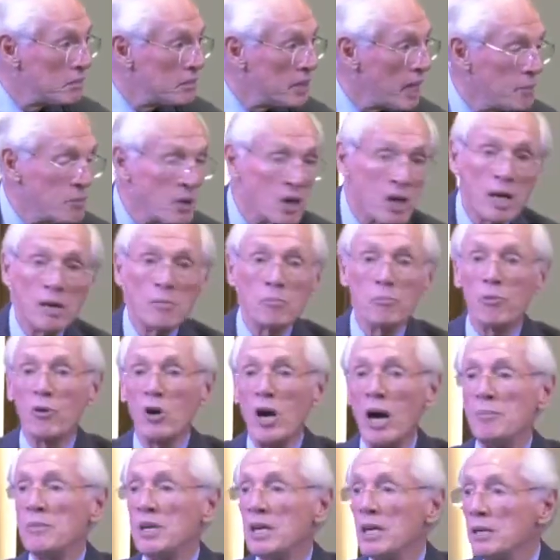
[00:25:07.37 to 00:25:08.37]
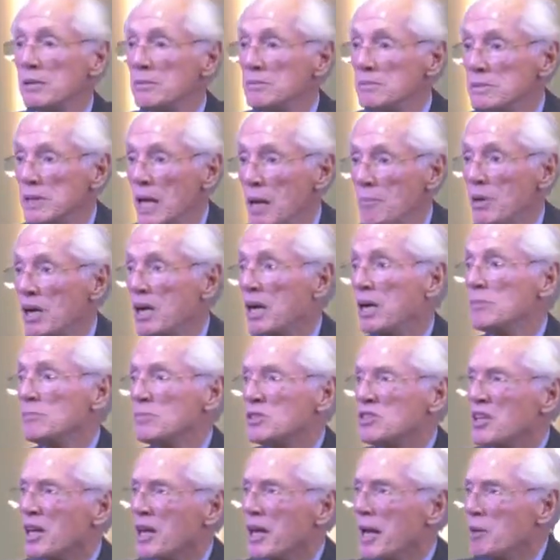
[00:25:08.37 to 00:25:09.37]
They become prominent. They become
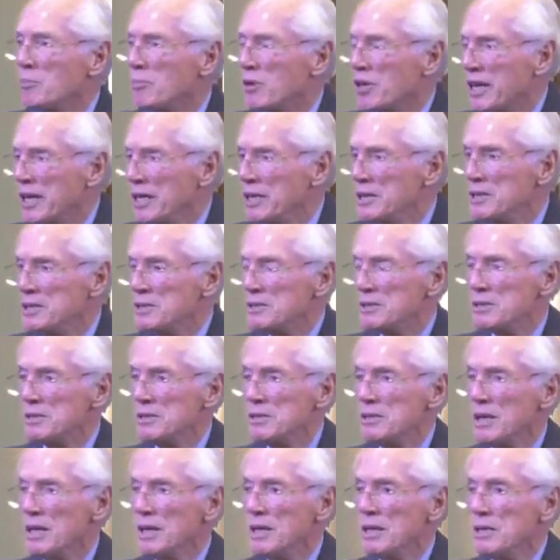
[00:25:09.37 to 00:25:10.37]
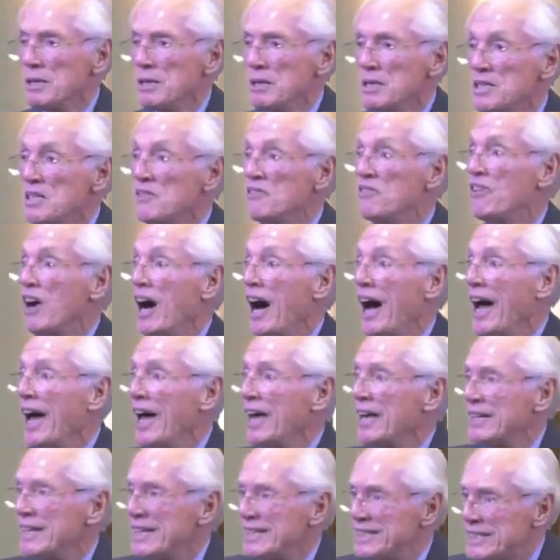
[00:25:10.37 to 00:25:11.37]
celebrities. The
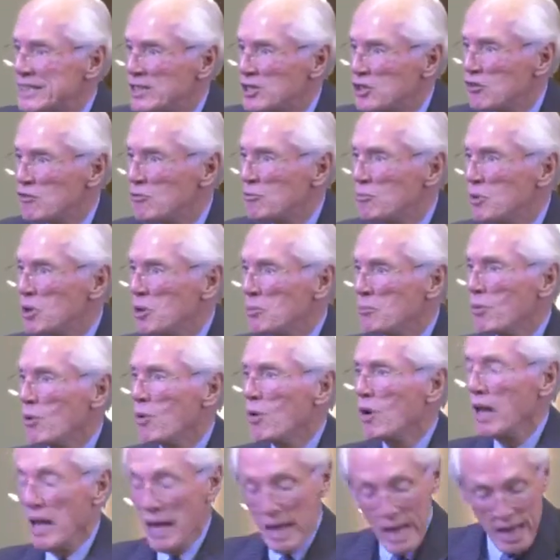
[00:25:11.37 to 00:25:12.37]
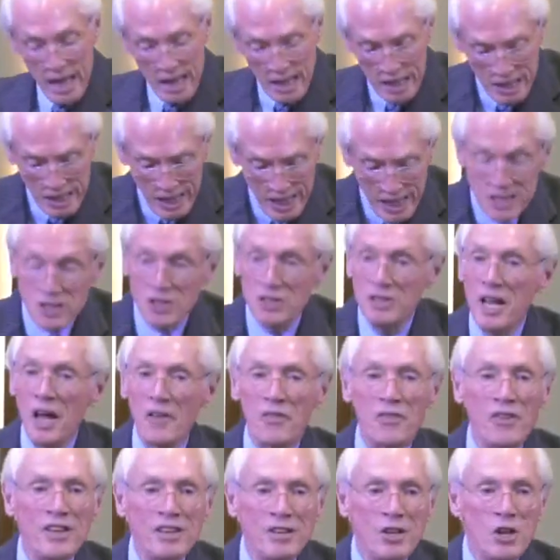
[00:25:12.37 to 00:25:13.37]
vilest of people. It's
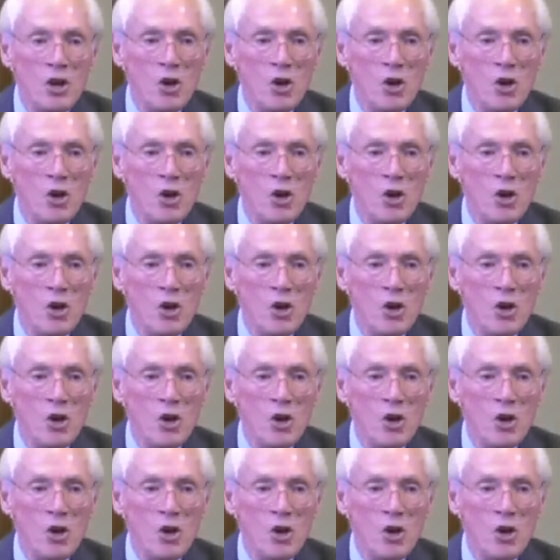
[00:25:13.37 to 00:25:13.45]
nothing